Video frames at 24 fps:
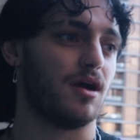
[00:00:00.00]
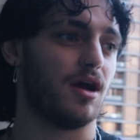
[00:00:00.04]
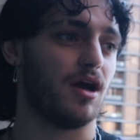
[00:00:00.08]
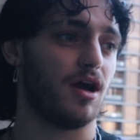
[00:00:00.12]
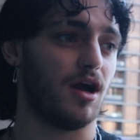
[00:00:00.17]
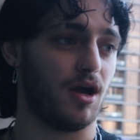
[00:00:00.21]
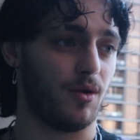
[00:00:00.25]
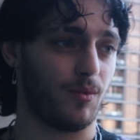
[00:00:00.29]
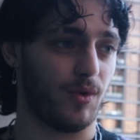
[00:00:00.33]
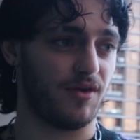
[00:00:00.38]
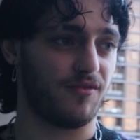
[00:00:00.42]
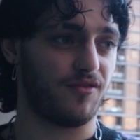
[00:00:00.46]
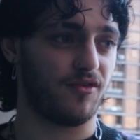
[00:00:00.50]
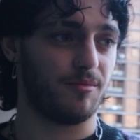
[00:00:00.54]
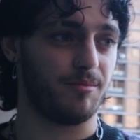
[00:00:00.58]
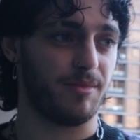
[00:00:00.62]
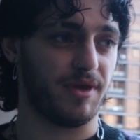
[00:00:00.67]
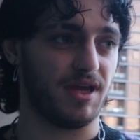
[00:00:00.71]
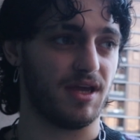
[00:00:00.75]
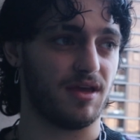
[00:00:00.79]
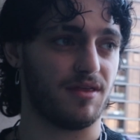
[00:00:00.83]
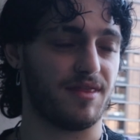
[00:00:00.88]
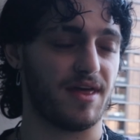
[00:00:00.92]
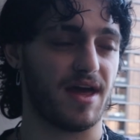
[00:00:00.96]
I, I went from
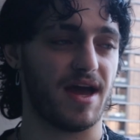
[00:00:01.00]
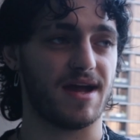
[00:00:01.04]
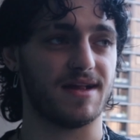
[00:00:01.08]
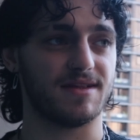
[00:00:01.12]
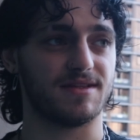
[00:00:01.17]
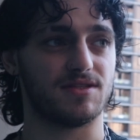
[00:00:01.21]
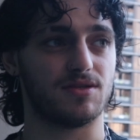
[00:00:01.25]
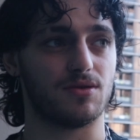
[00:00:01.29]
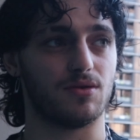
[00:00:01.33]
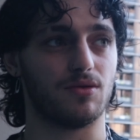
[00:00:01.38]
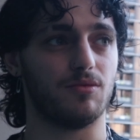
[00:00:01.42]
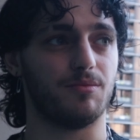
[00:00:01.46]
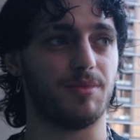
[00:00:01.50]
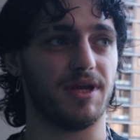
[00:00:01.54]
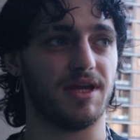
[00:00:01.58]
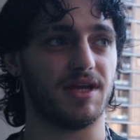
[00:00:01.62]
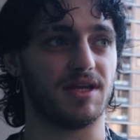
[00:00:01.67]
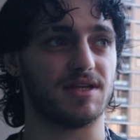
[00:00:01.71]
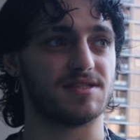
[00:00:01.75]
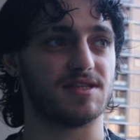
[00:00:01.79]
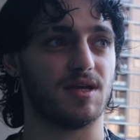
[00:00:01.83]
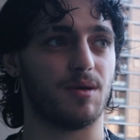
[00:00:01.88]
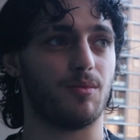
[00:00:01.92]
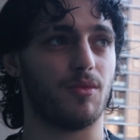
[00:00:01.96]
being that to
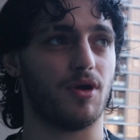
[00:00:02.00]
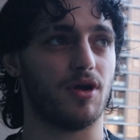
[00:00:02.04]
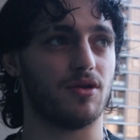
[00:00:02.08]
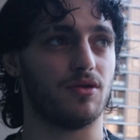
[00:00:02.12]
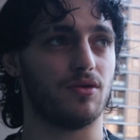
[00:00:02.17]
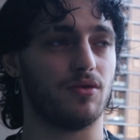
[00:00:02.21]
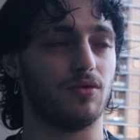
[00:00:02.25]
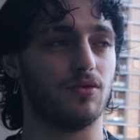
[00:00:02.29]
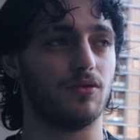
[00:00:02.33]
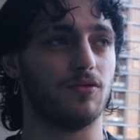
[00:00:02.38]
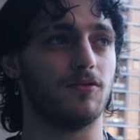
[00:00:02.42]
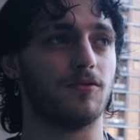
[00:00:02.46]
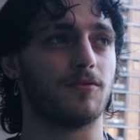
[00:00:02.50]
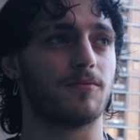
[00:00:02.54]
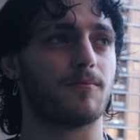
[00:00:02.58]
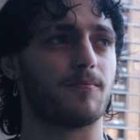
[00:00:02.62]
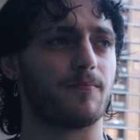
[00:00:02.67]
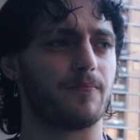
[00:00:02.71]
being someone who